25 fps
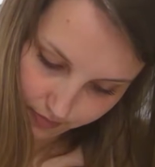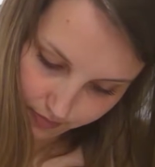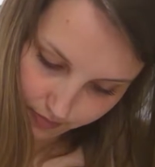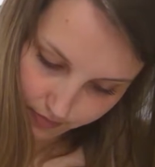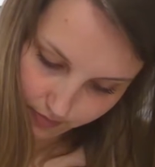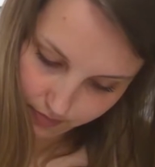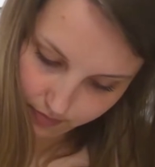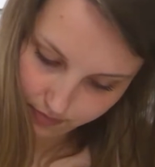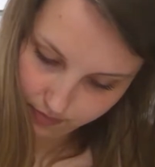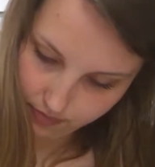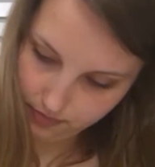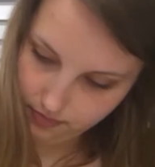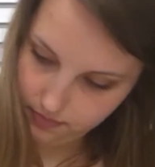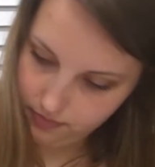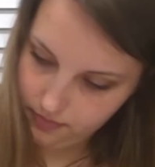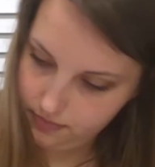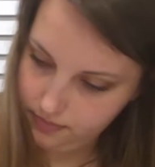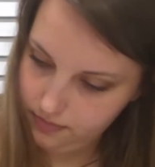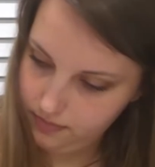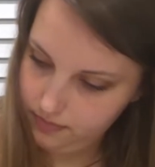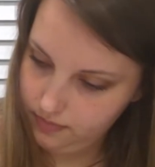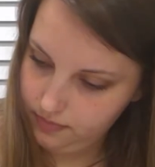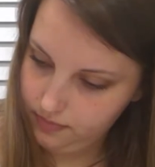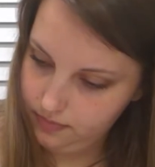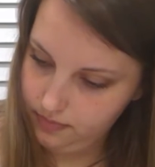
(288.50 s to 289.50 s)

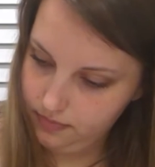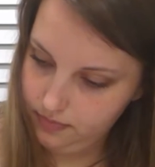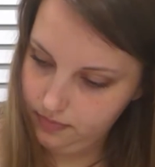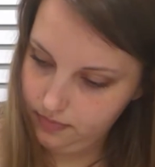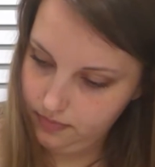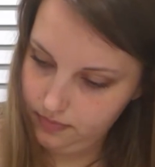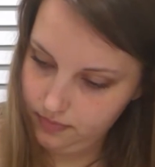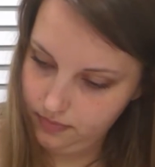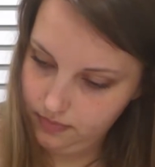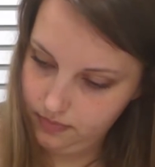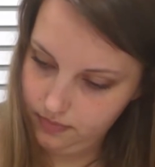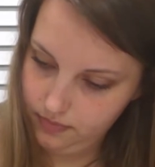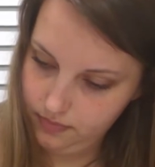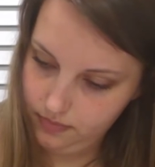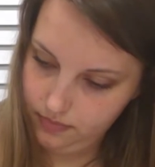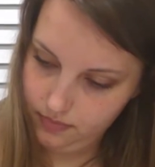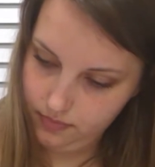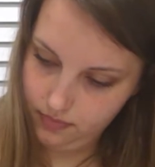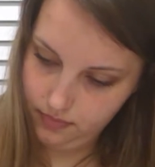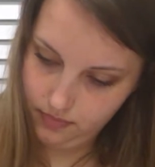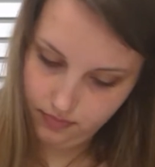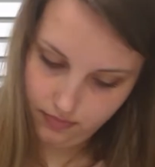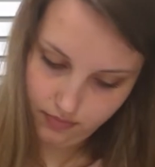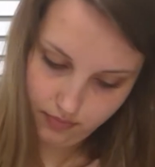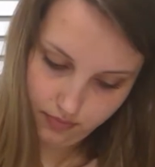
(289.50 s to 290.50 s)

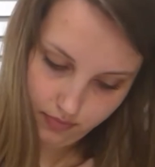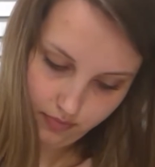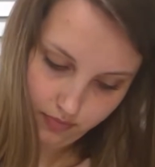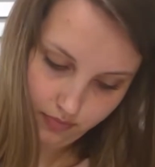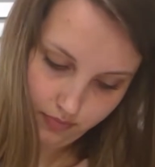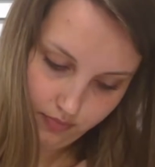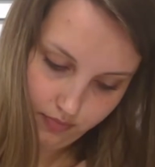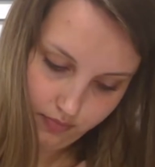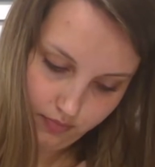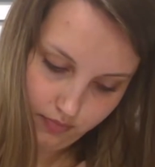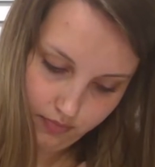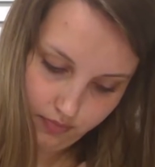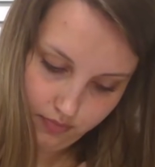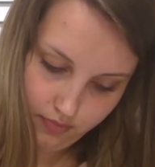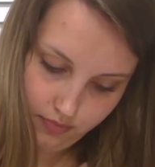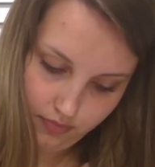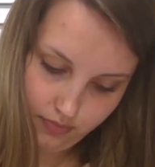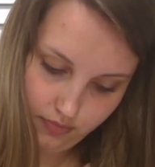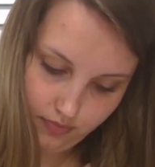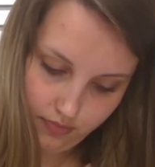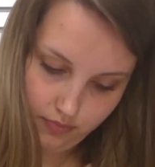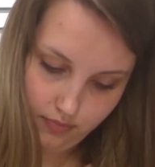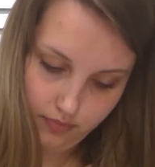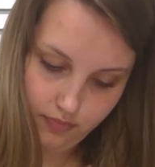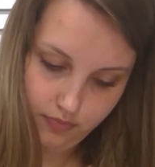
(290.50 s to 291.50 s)

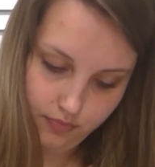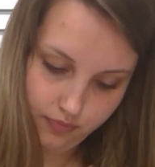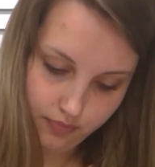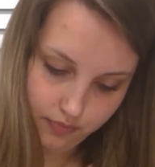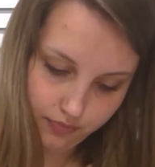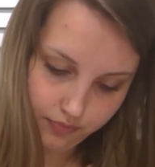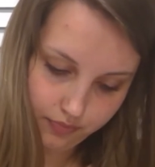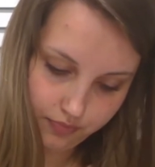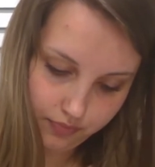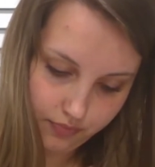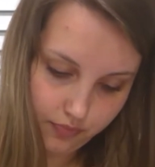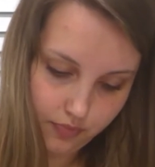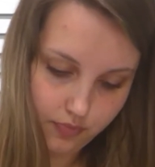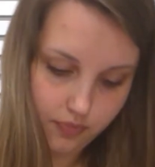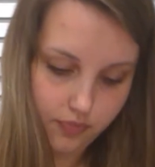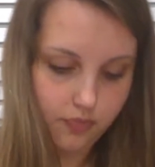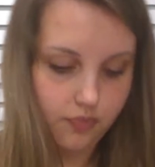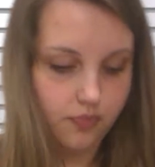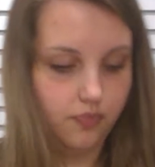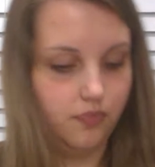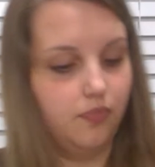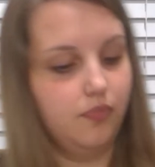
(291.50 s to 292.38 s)
(silence)